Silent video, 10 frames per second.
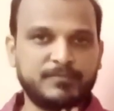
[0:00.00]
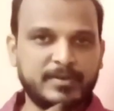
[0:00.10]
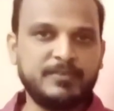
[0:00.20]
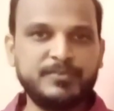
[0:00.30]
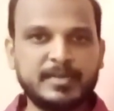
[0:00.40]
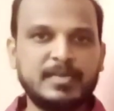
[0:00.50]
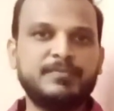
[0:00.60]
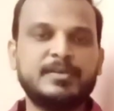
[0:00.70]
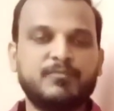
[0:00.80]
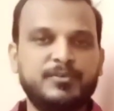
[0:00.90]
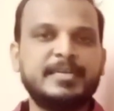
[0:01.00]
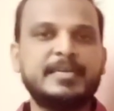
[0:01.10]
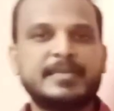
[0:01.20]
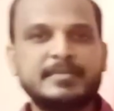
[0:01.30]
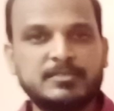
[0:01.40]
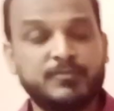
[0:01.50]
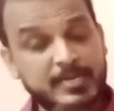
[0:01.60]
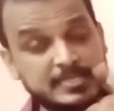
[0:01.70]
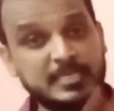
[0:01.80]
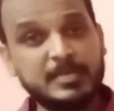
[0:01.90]
while we are living, we need energy. While
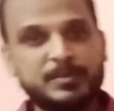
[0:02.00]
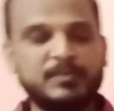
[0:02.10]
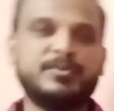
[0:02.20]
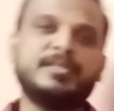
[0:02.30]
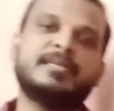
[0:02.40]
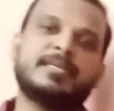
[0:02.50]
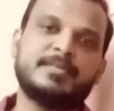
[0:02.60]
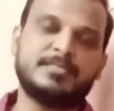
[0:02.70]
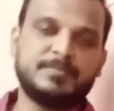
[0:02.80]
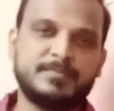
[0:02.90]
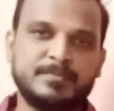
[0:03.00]
sleeping, we need energy.